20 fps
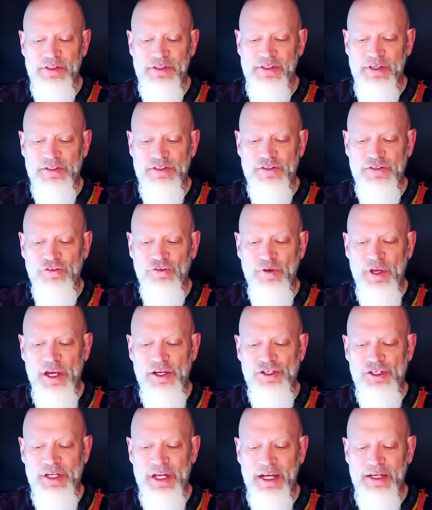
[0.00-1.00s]
such as
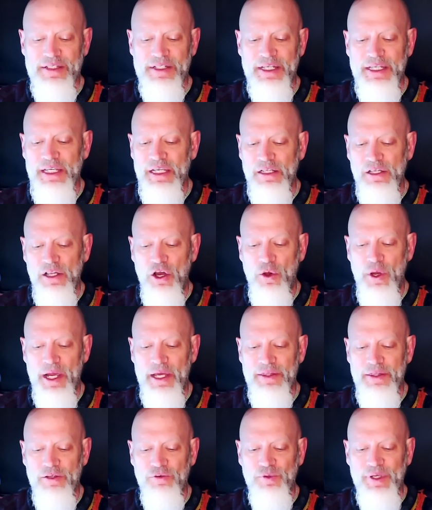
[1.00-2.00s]
creation ex nihilo and
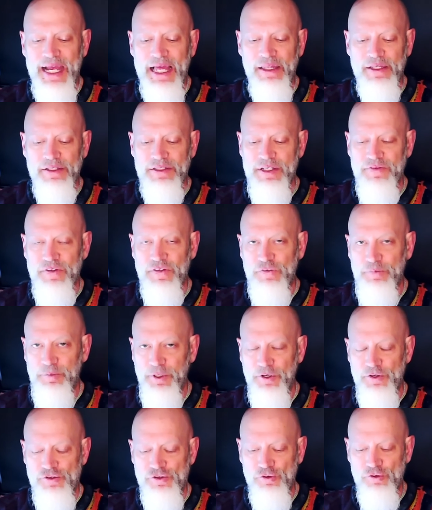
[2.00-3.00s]
the reality of the
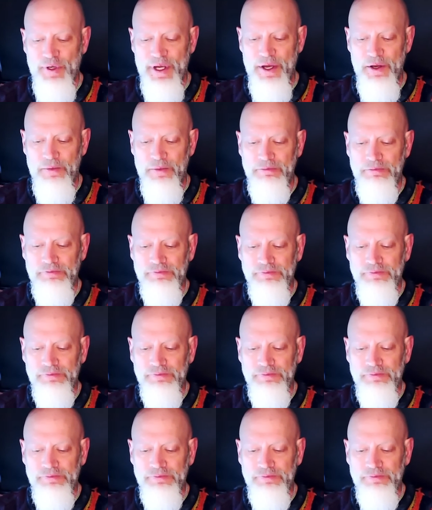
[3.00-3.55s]
spiritual realm.